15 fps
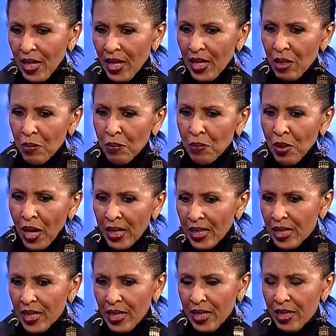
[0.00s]
a
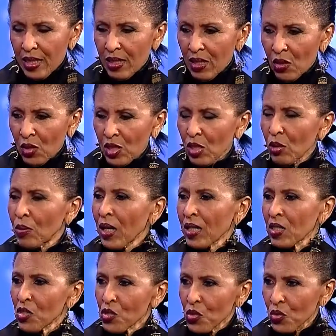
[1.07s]
audio
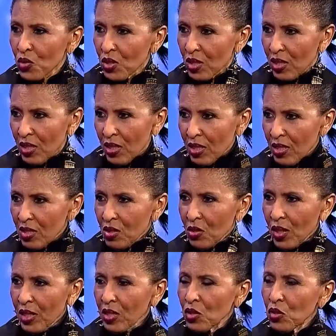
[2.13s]
bodysuit, so
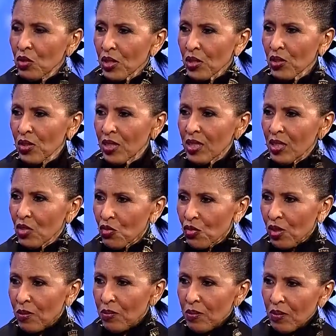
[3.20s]
I can trigger things
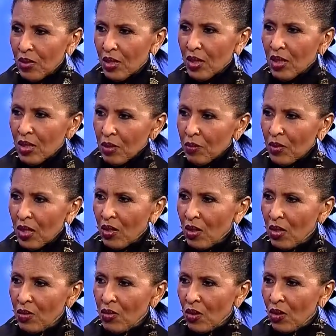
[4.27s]
from my
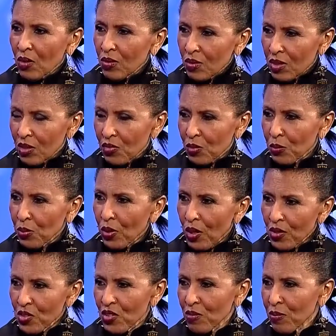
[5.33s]
different
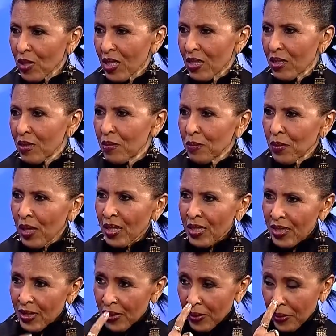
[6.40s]
parts of my body.